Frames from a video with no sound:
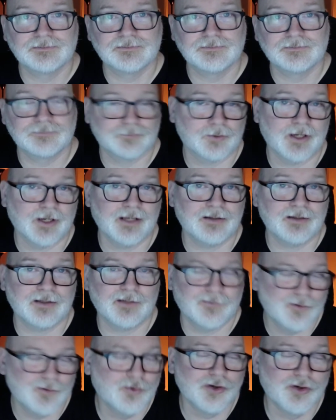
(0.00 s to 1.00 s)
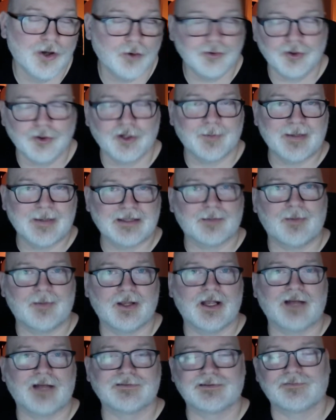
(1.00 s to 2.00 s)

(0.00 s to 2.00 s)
right? If you know you're going to make the playoffs,